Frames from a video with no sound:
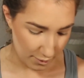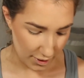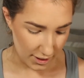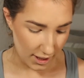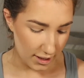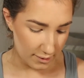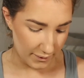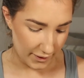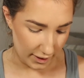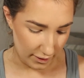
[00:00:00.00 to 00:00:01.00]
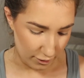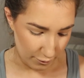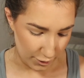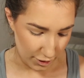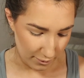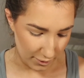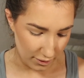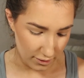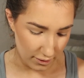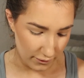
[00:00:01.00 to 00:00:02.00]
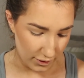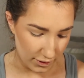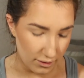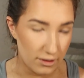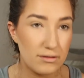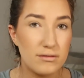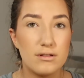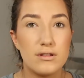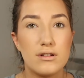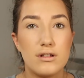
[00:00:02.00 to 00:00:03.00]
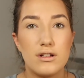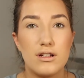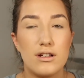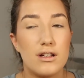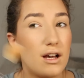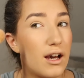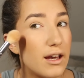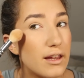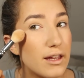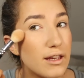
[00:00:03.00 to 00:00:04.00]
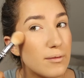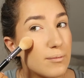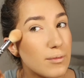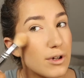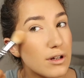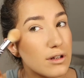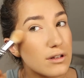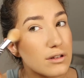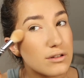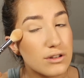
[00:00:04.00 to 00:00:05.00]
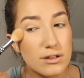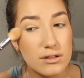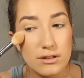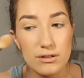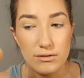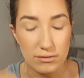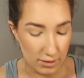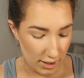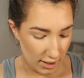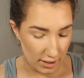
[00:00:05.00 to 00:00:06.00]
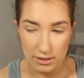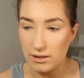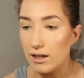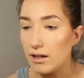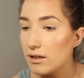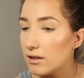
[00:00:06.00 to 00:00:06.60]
to put the tiniest bit of highlight on purely because I've already got highlight, but just, you know, add to that.